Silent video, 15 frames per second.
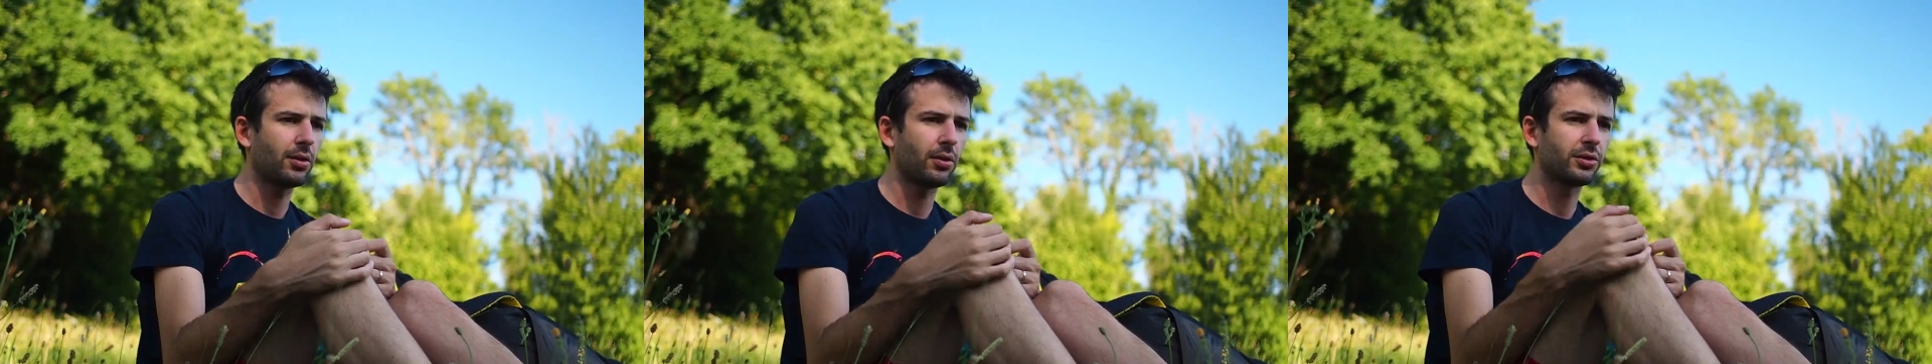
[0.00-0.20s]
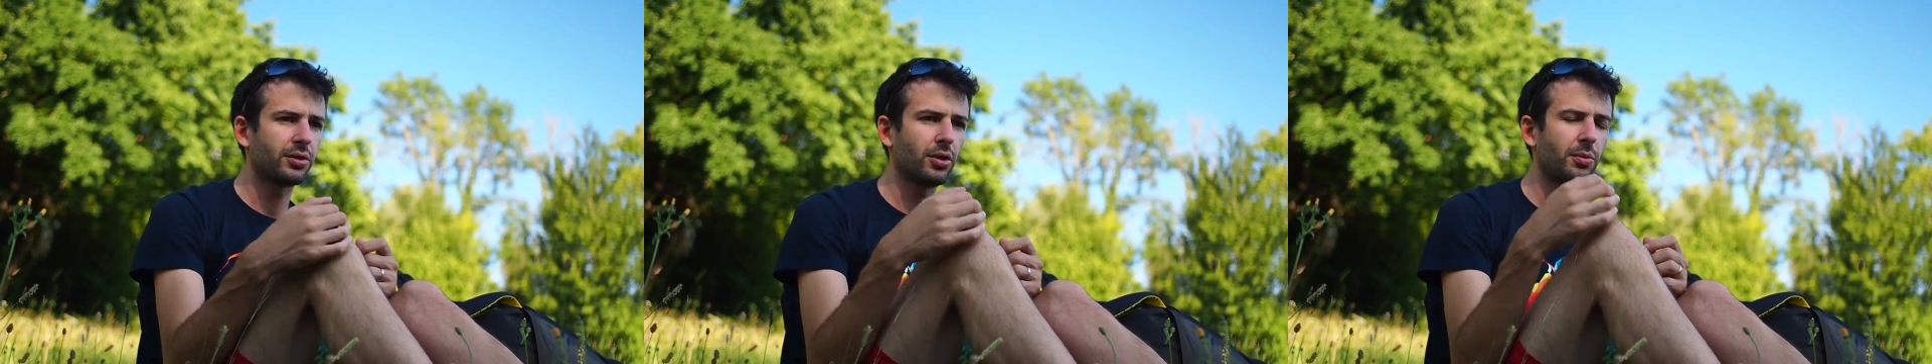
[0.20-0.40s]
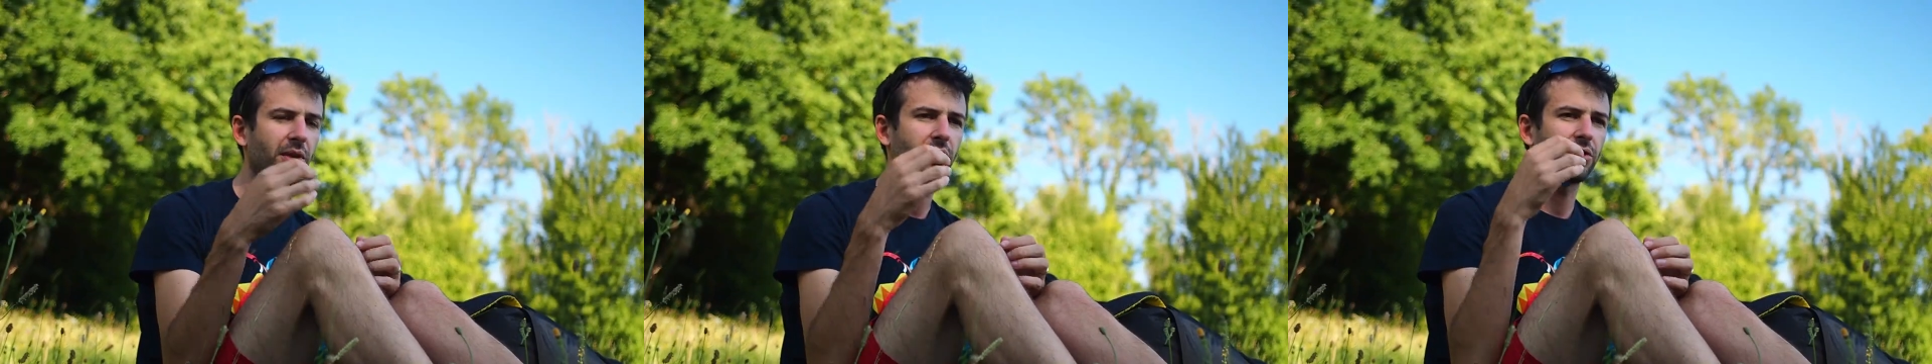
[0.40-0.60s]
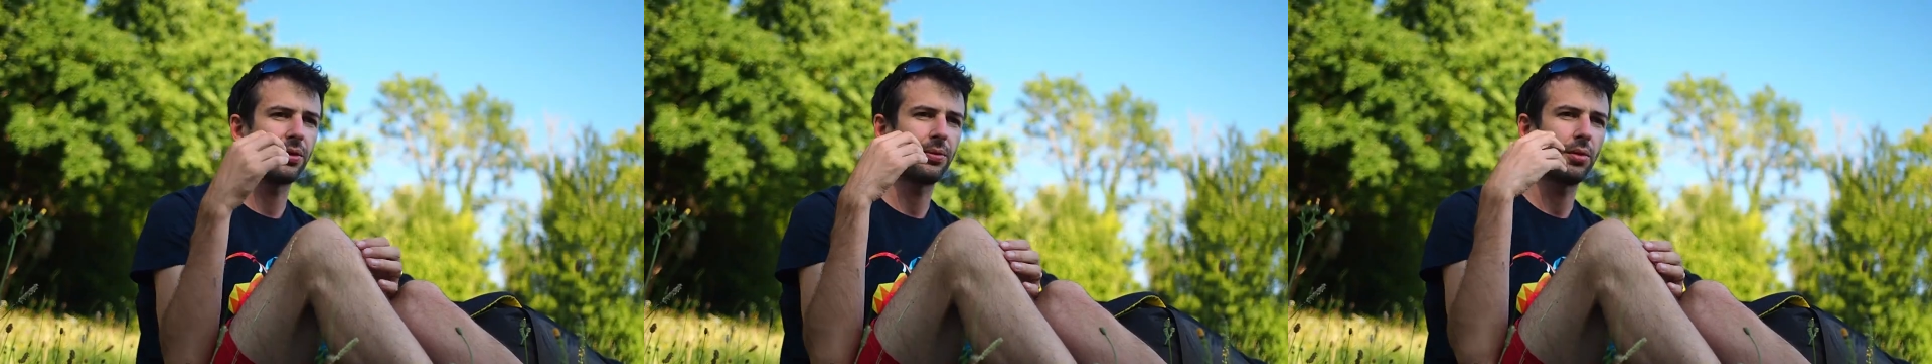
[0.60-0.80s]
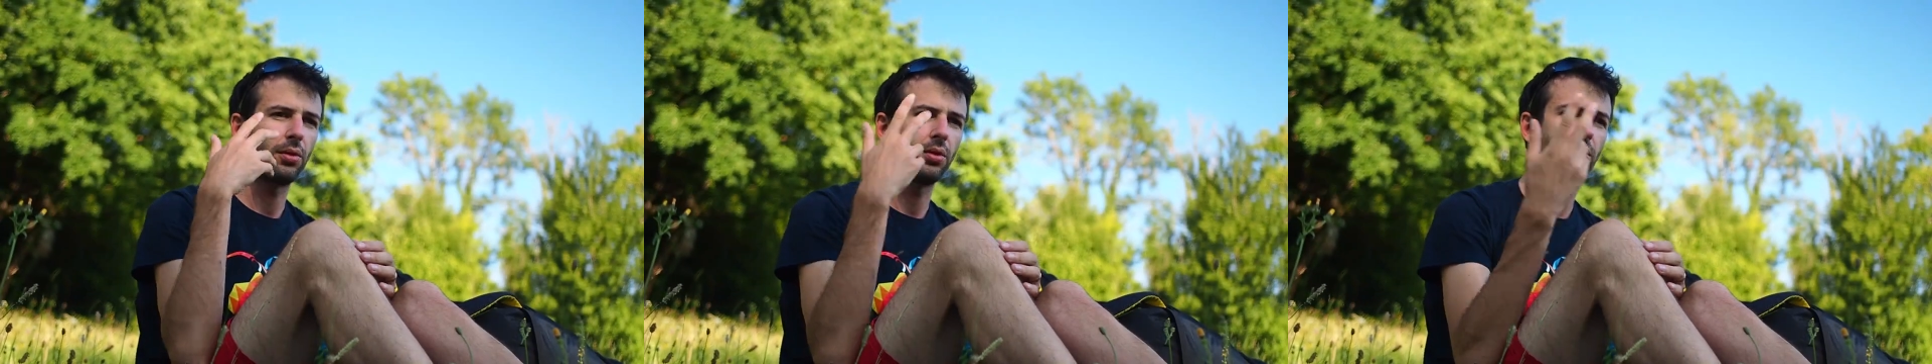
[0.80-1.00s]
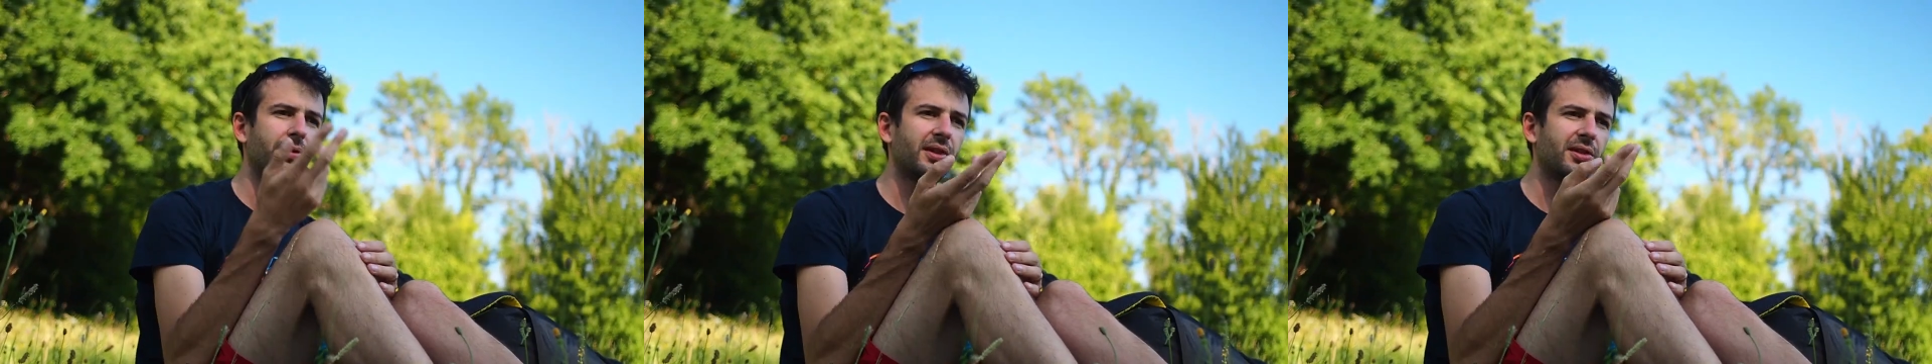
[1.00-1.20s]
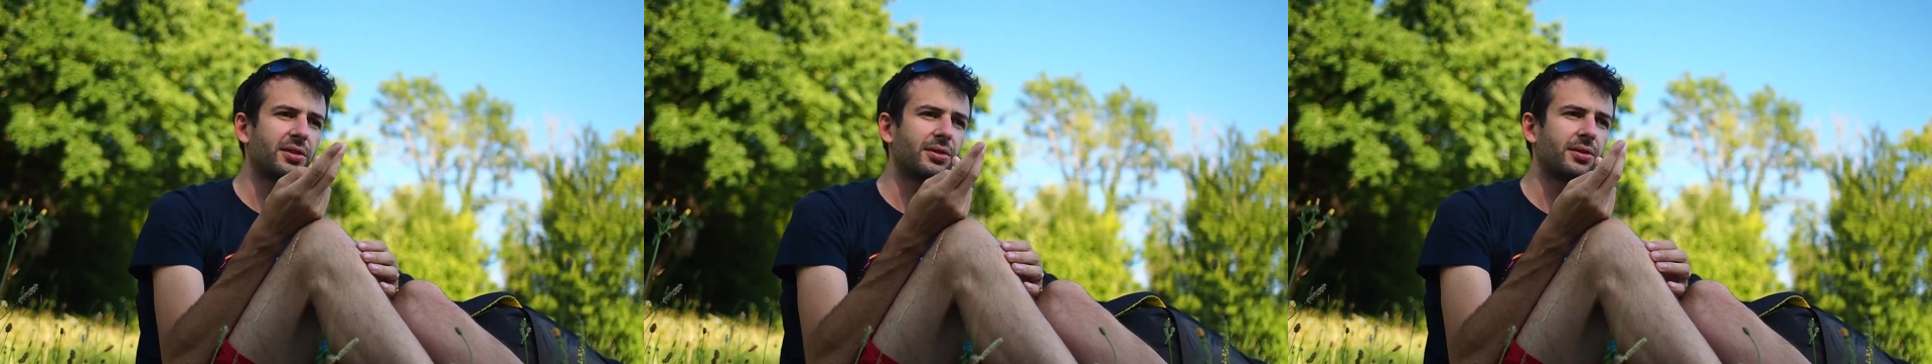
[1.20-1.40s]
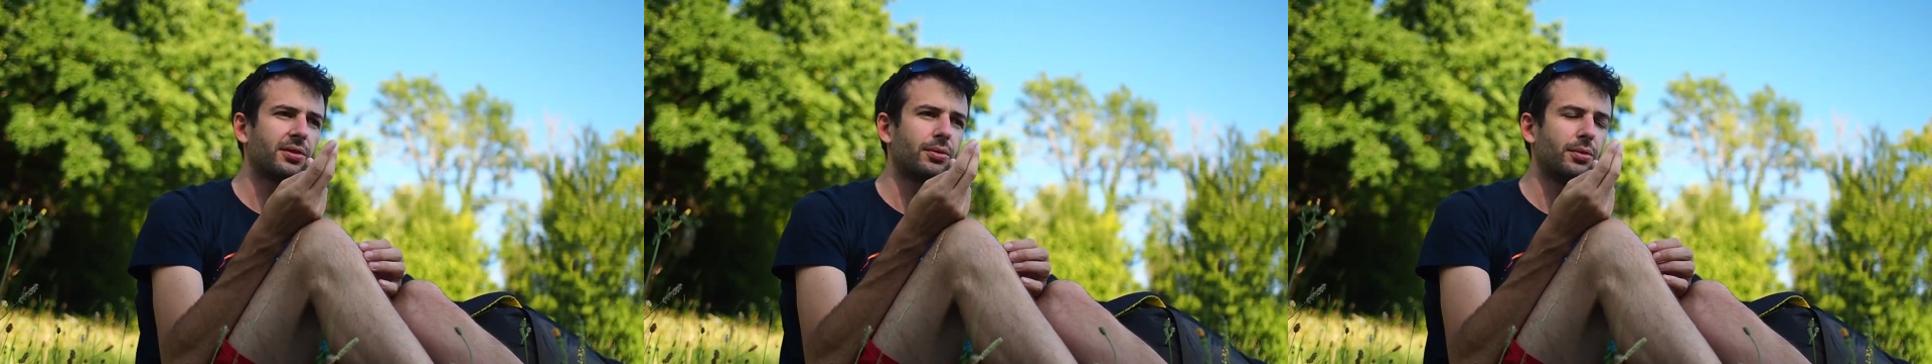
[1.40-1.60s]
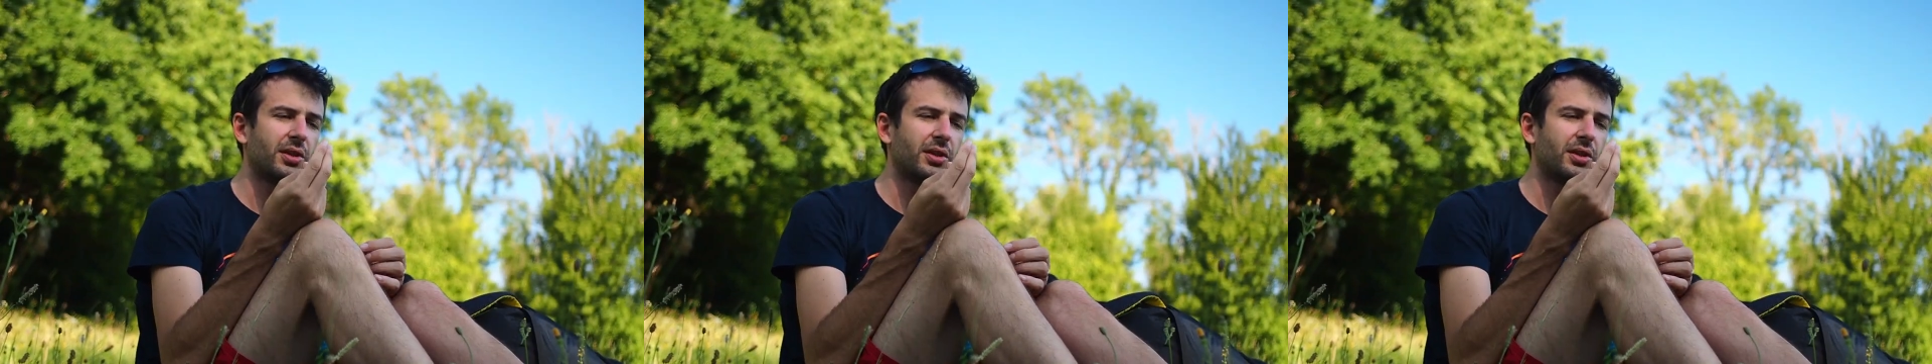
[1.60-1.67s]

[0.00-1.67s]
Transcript: also because of all this